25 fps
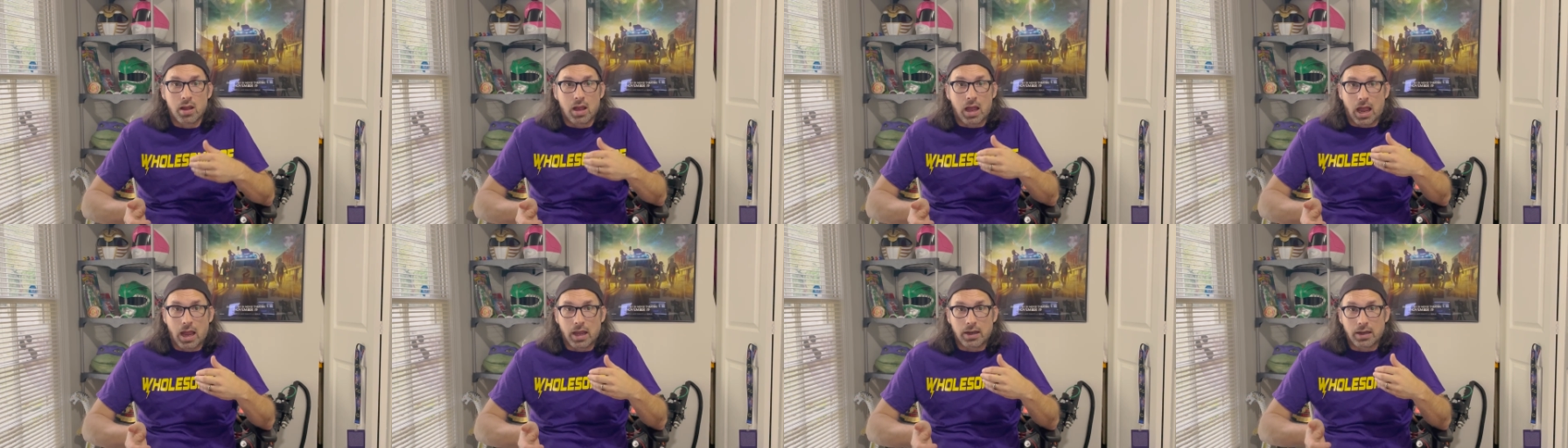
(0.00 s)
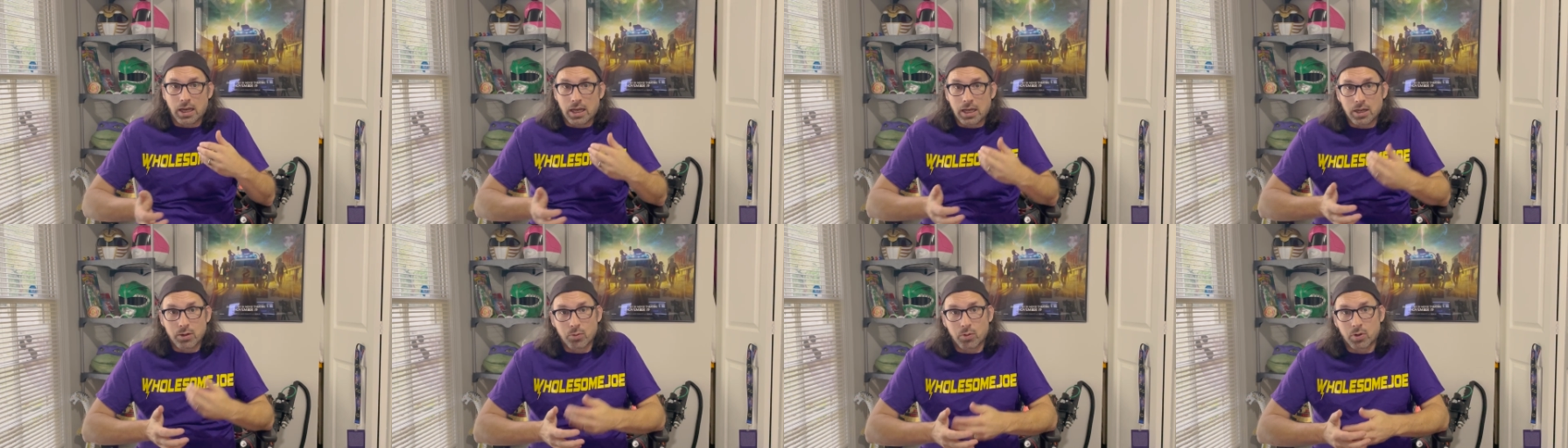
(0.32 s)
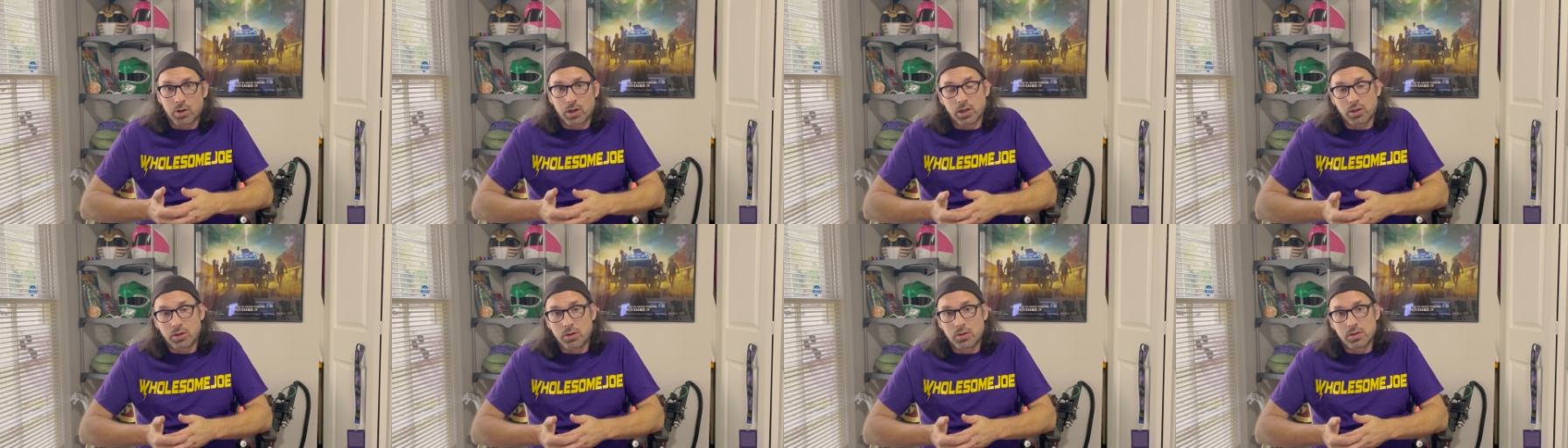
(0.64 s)
and anyone
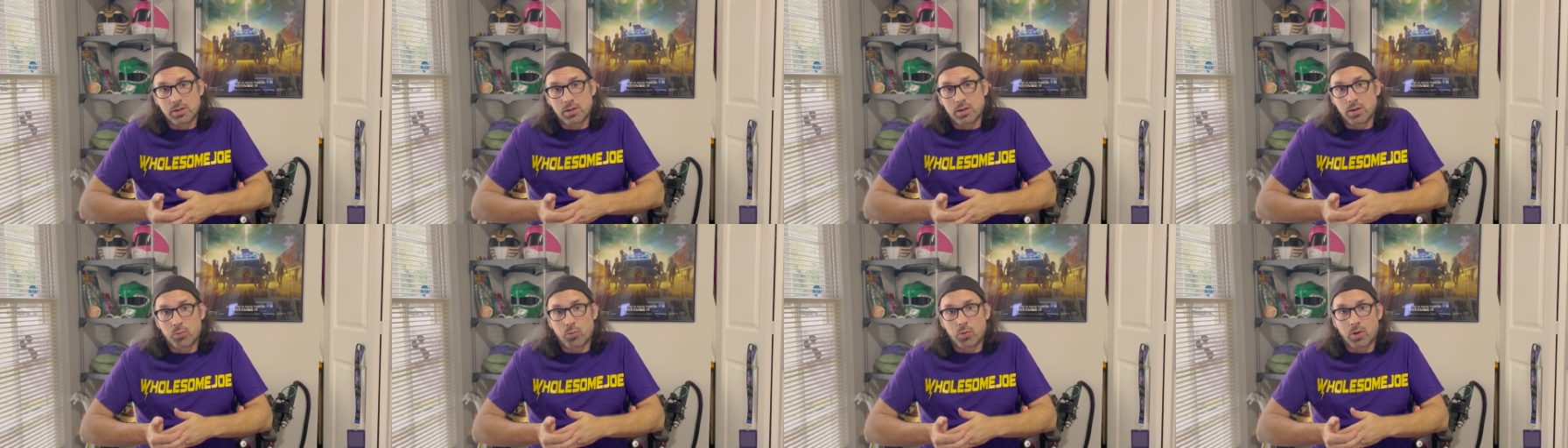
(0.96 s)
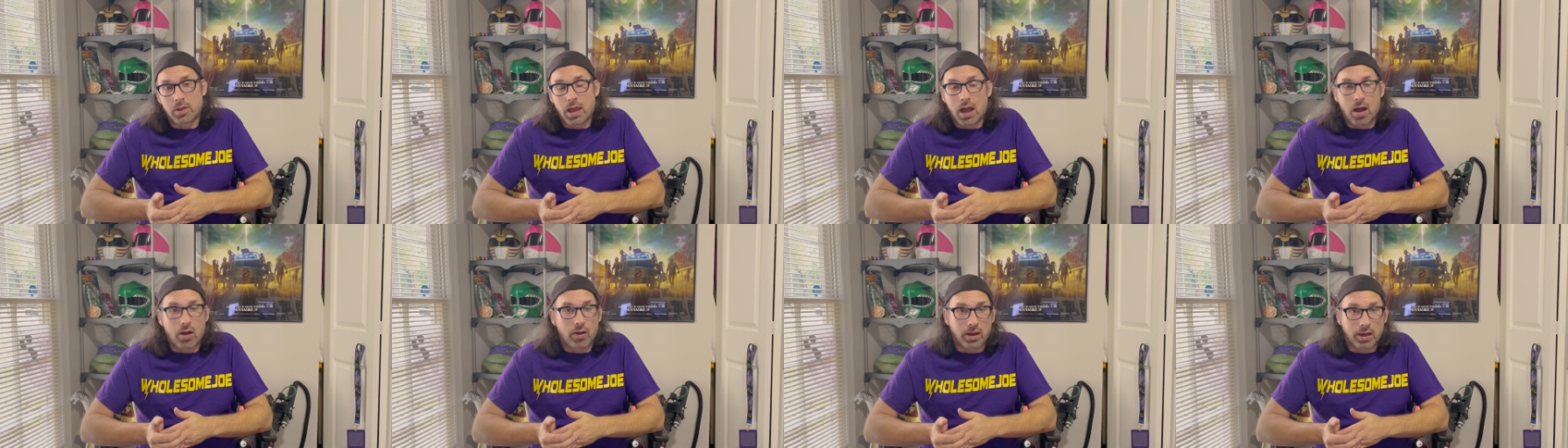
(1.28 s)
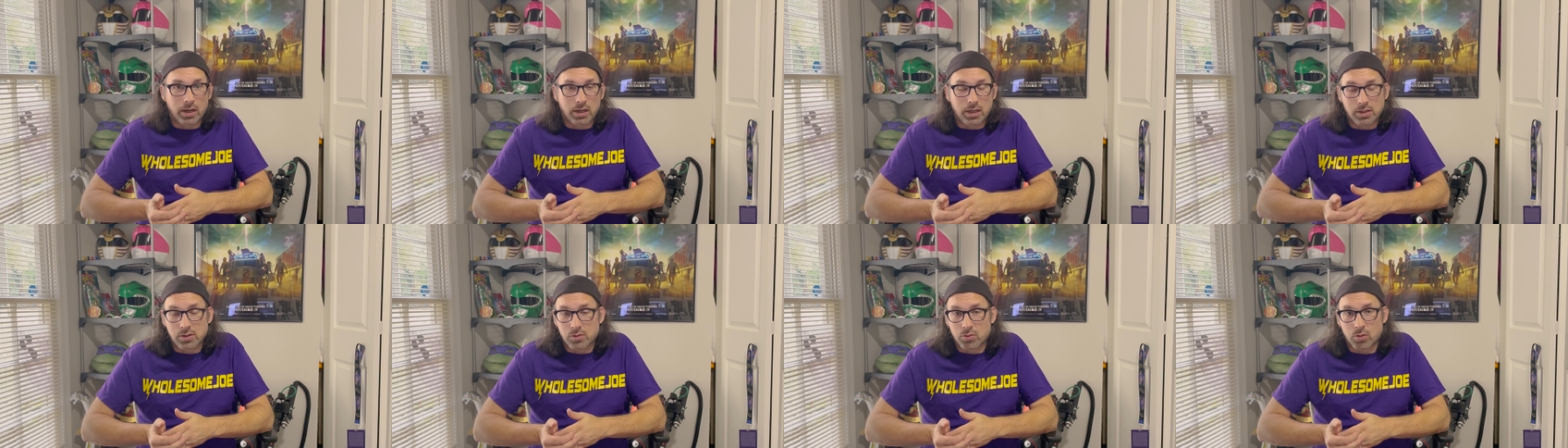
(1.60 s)
can use them without
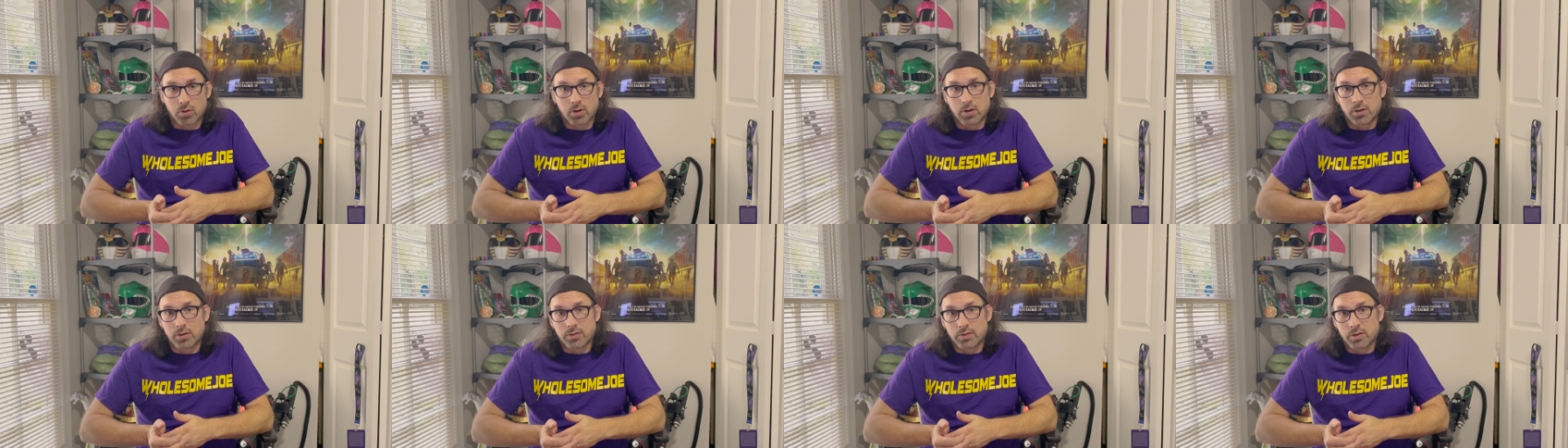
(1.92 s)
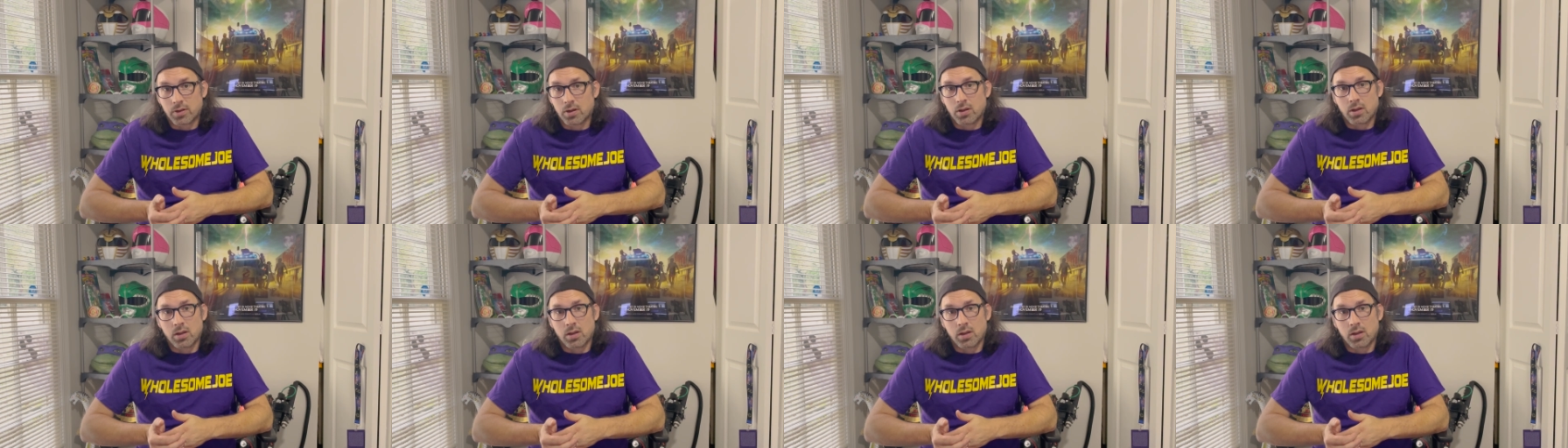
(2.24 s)
any sort of